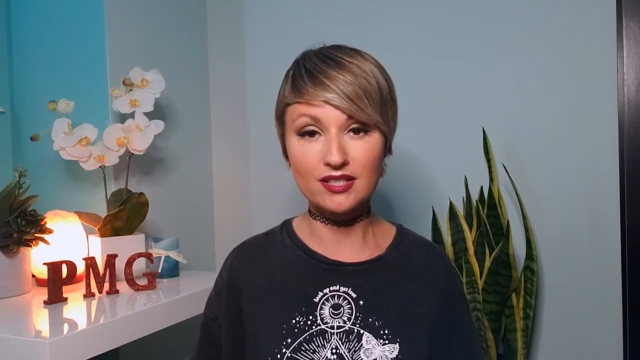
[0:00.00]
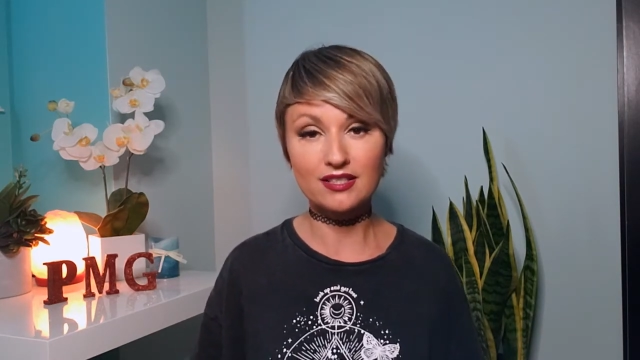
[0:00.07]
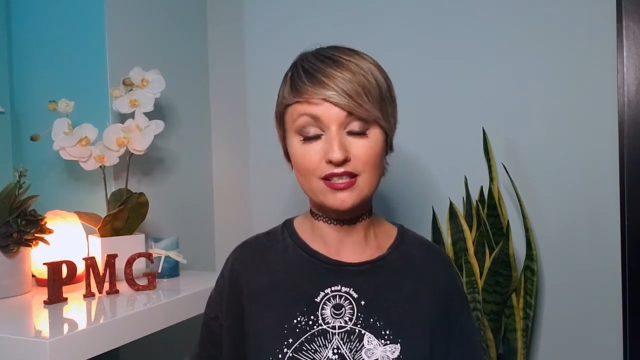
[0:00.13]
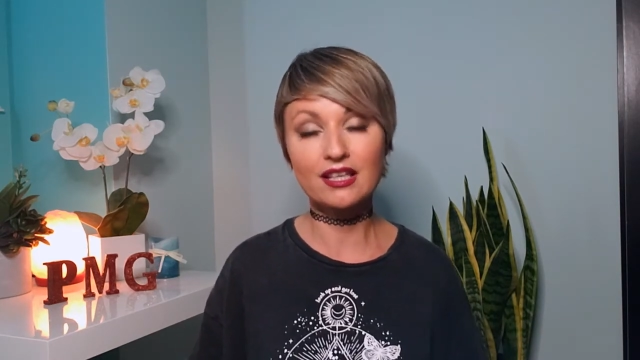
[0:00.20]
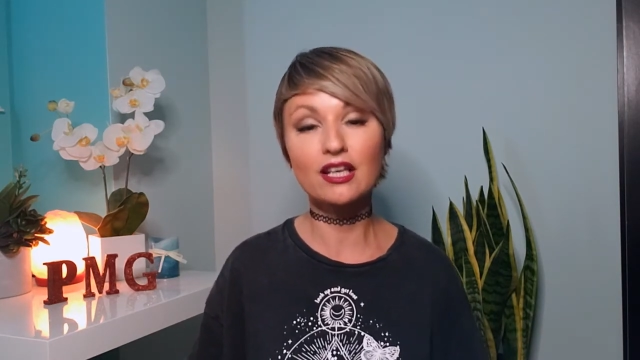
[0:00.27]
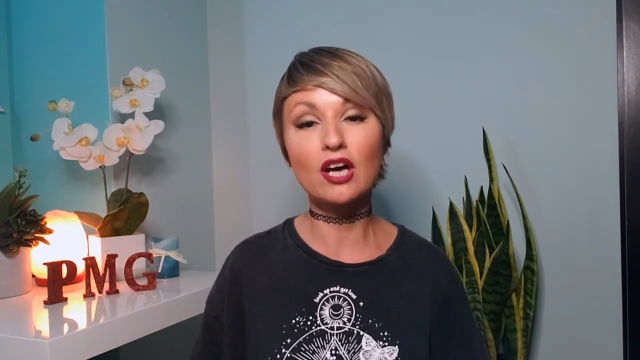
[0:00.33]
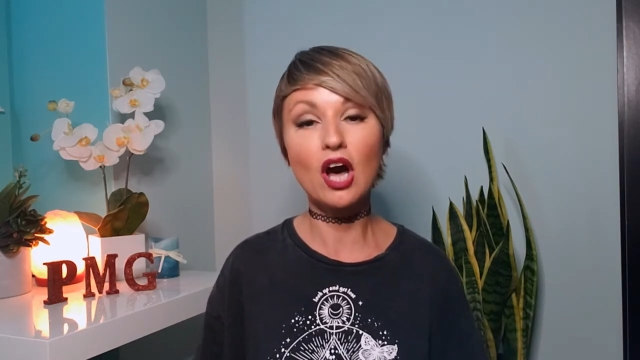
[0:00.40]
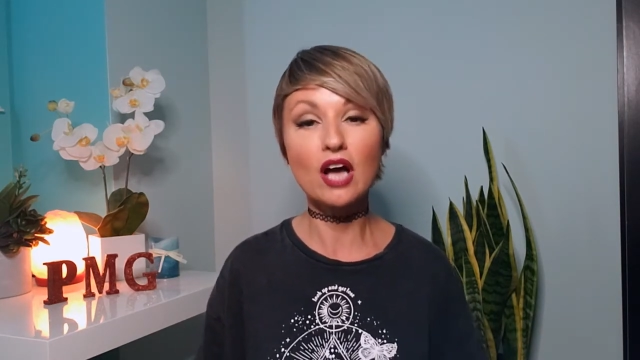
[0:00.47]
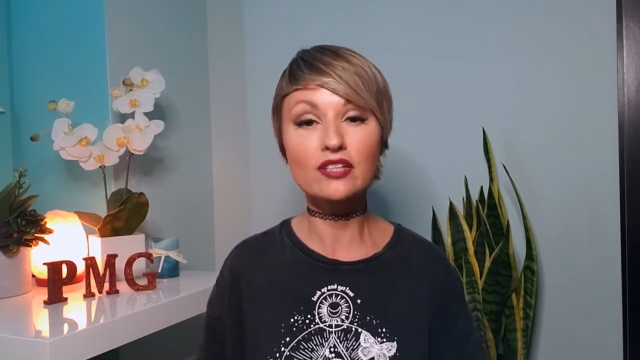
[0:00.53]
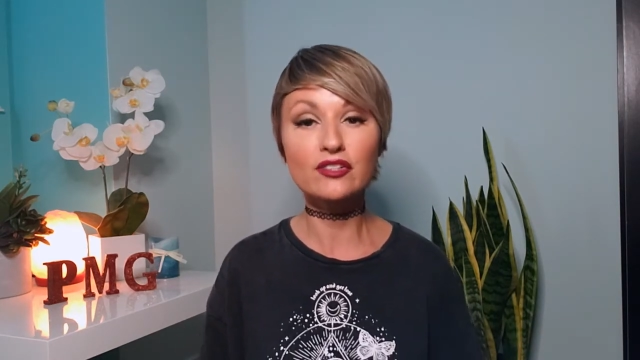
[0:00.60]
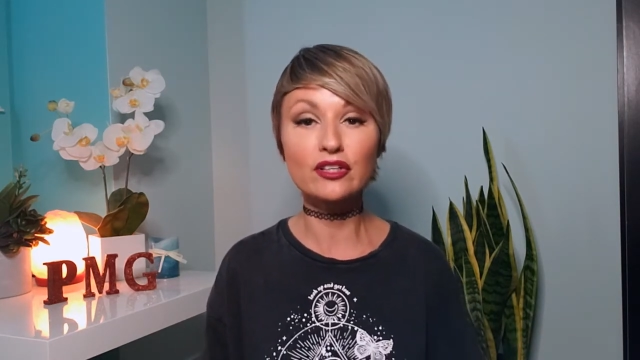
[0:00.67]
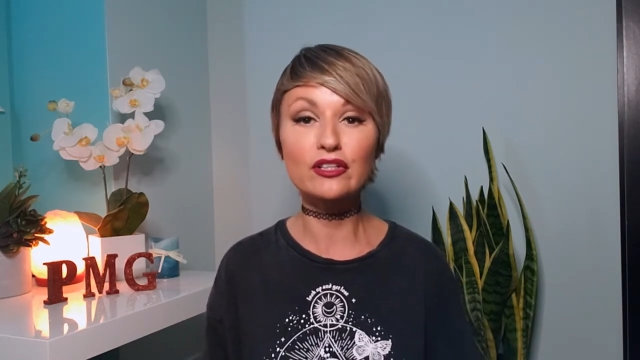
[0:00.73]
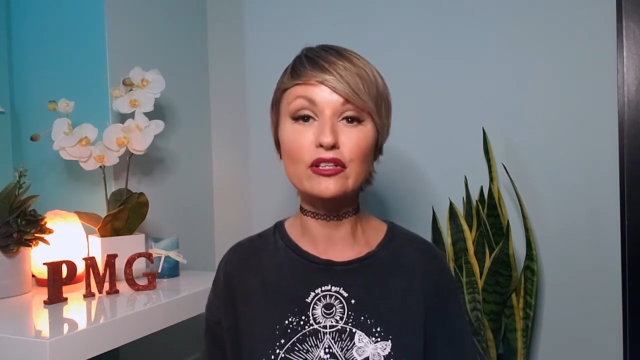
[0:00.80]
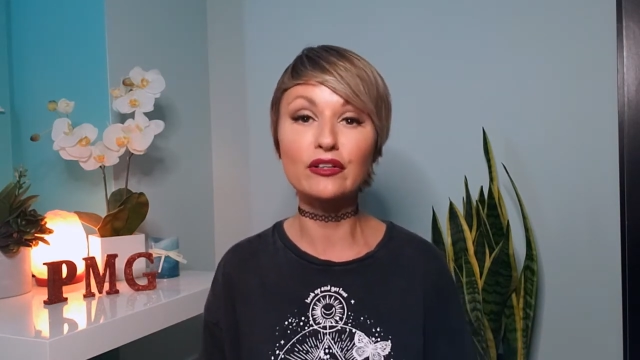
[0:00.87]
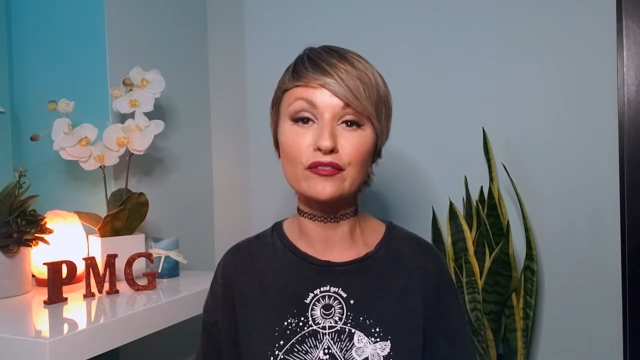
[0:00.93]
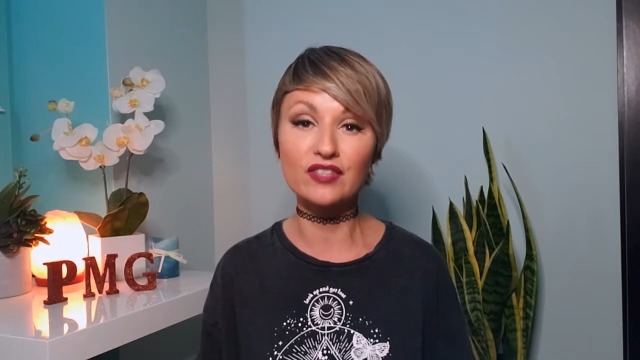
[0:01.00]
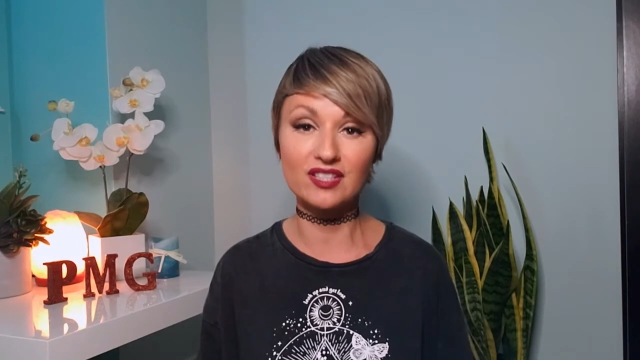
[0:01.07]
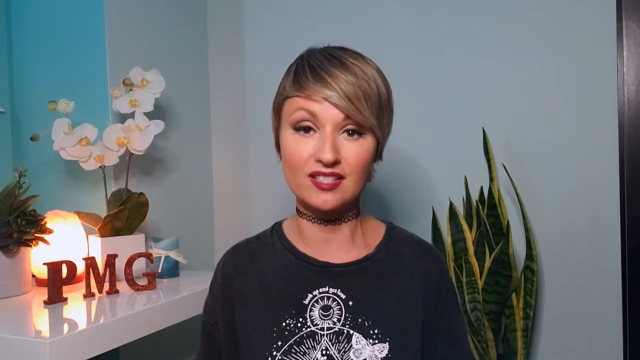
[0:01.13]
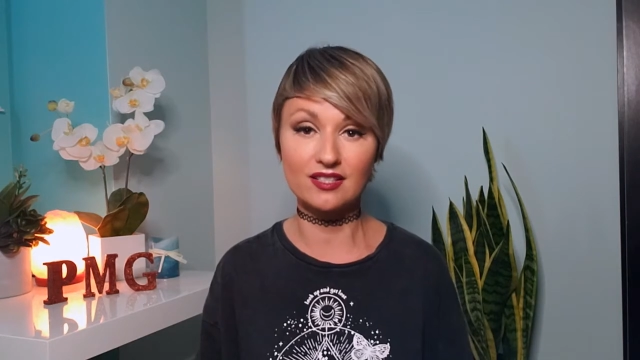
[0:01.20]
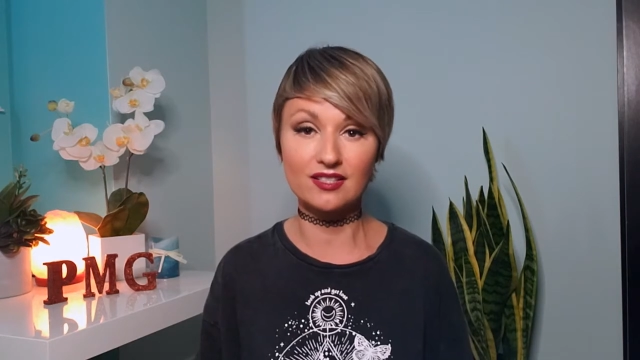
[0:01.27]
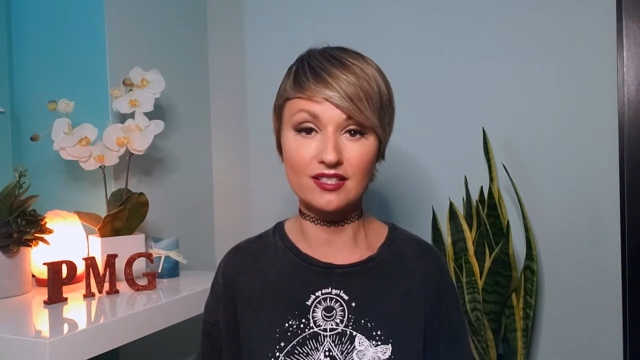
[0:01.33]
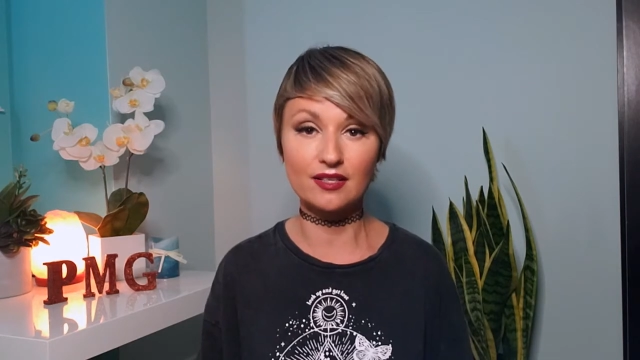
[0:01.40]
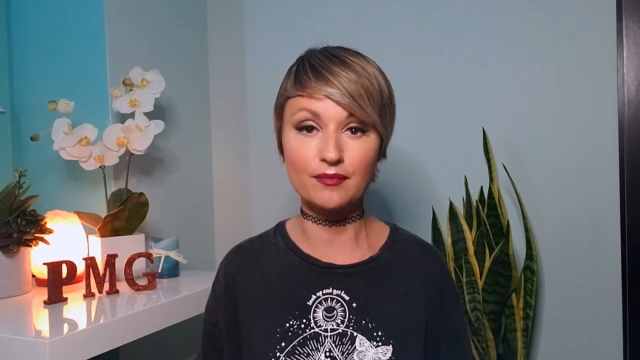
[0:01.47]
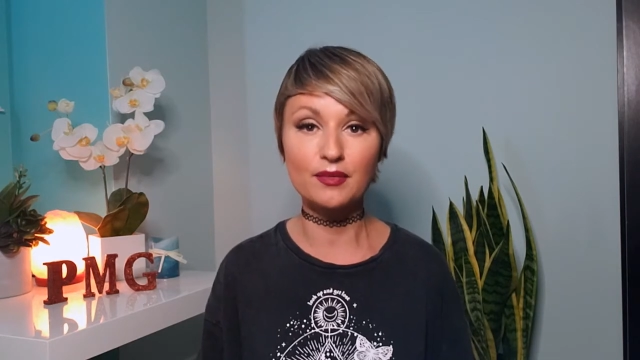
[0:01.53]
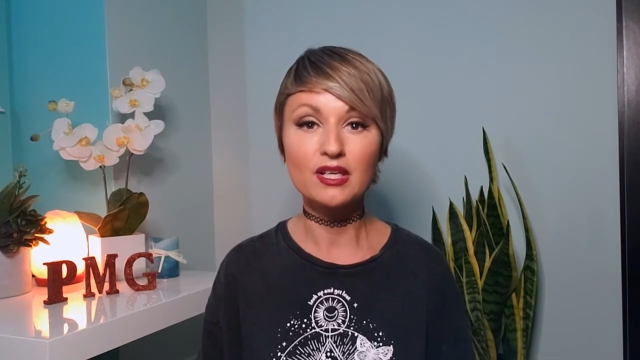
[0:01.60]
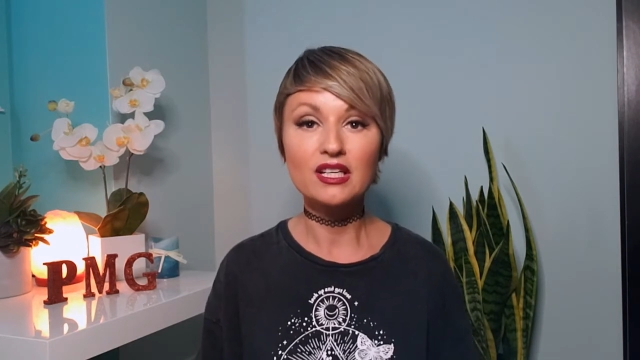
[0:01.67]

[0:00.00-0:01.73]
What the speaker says: can cause our nervous system